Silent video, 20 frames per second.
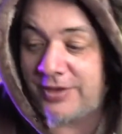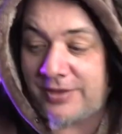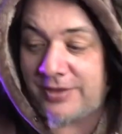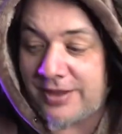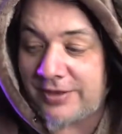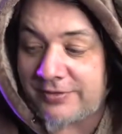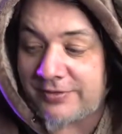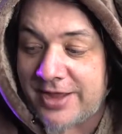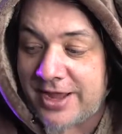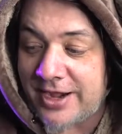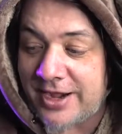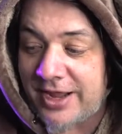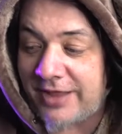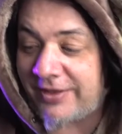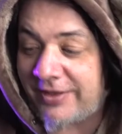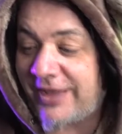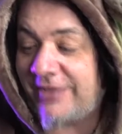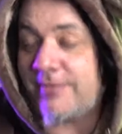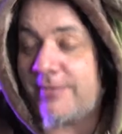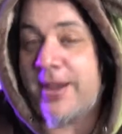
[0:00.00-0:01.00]
He's
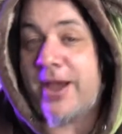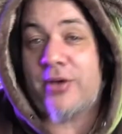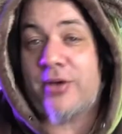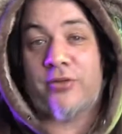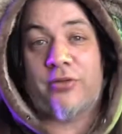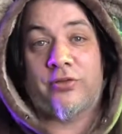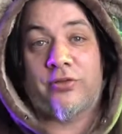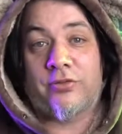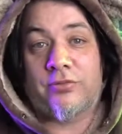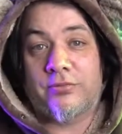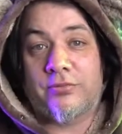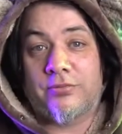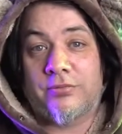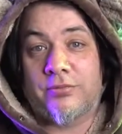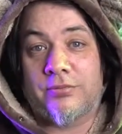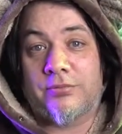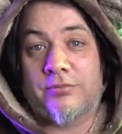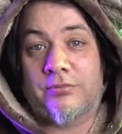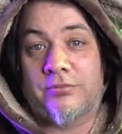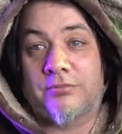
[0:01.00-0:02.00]
a mouse.
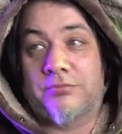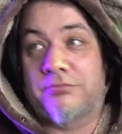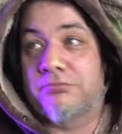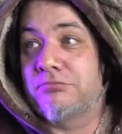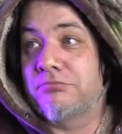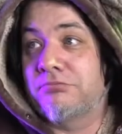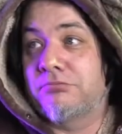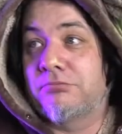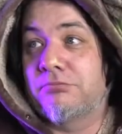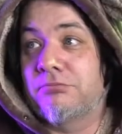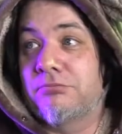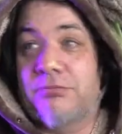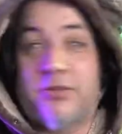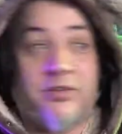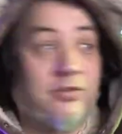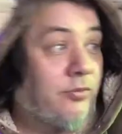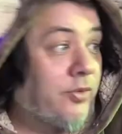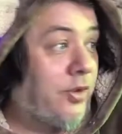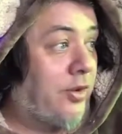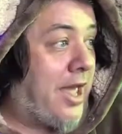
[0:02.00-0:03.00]

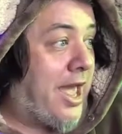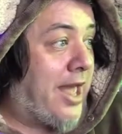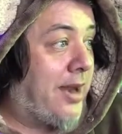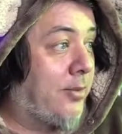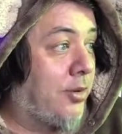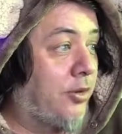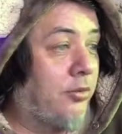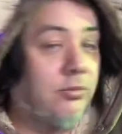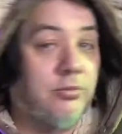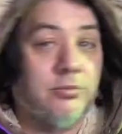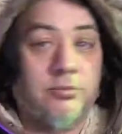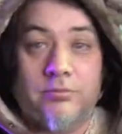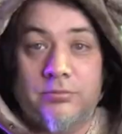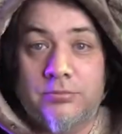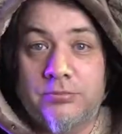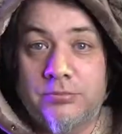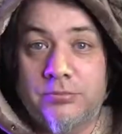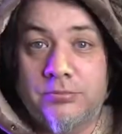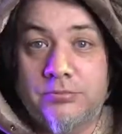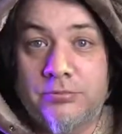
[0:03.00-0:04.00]
It's a real animal,
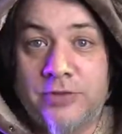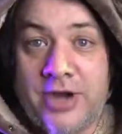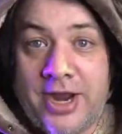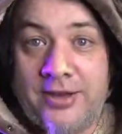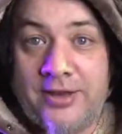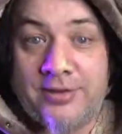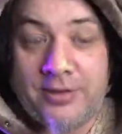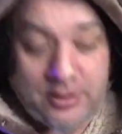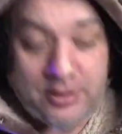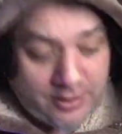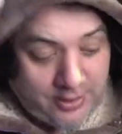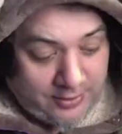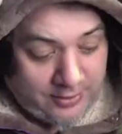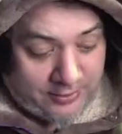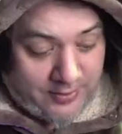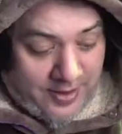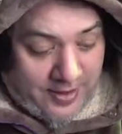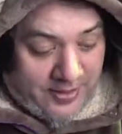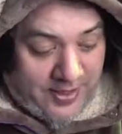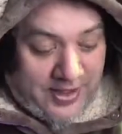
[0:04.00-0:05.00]
right?
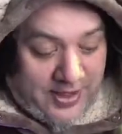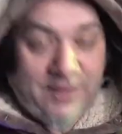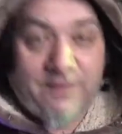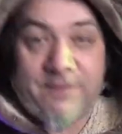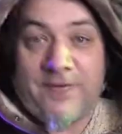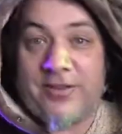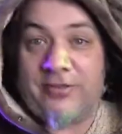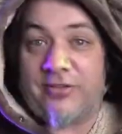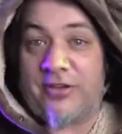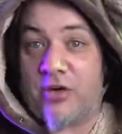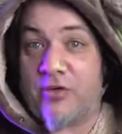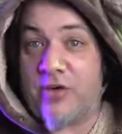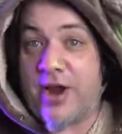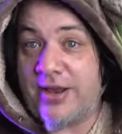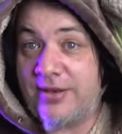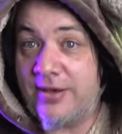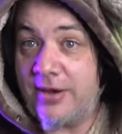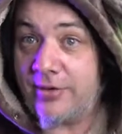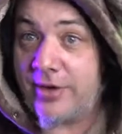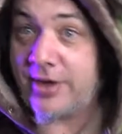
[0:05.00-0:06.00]
So I think he fits the
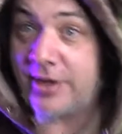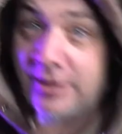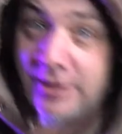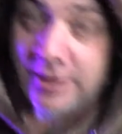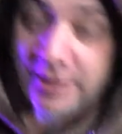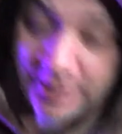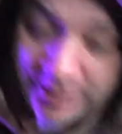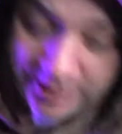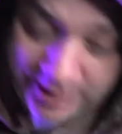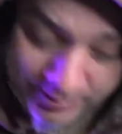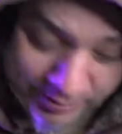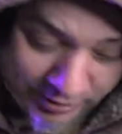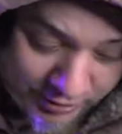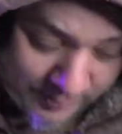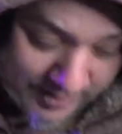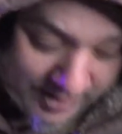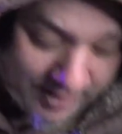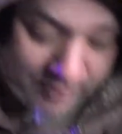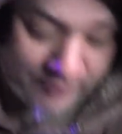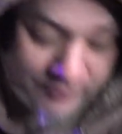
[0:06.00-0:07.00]
criteria. Number
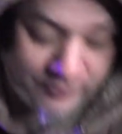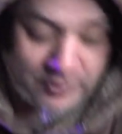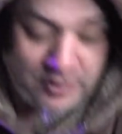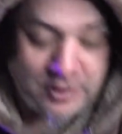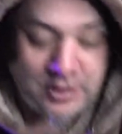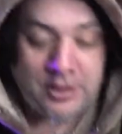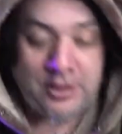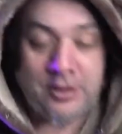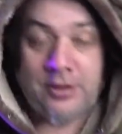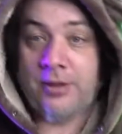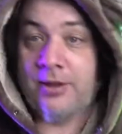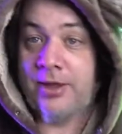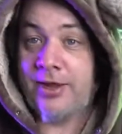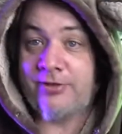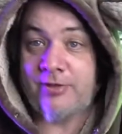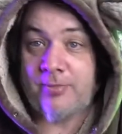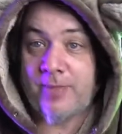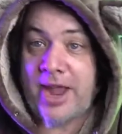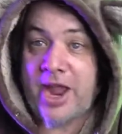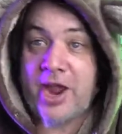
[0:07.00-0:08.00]
12,
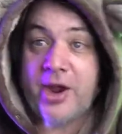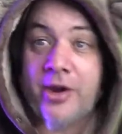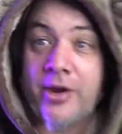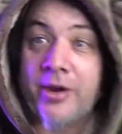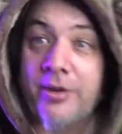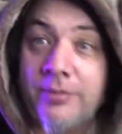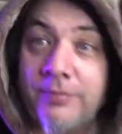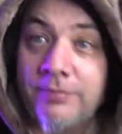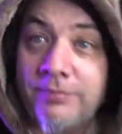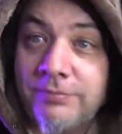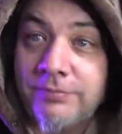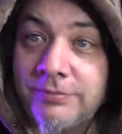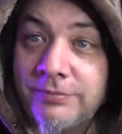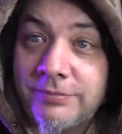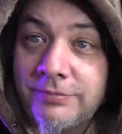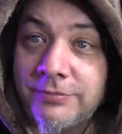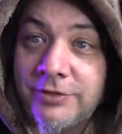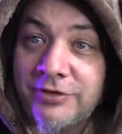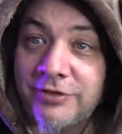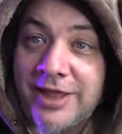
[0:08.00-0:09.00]
he's a bear.
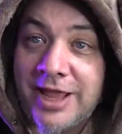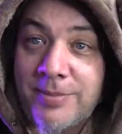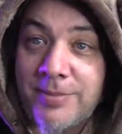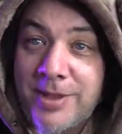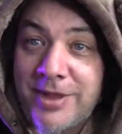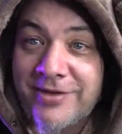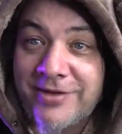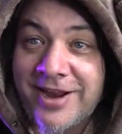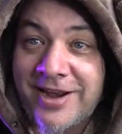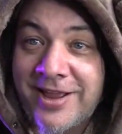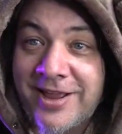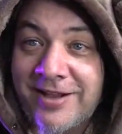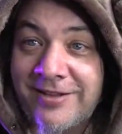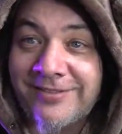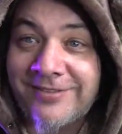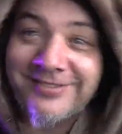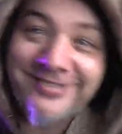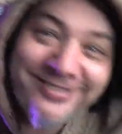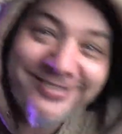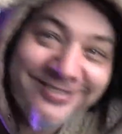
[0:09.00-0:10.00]
Just like me right now.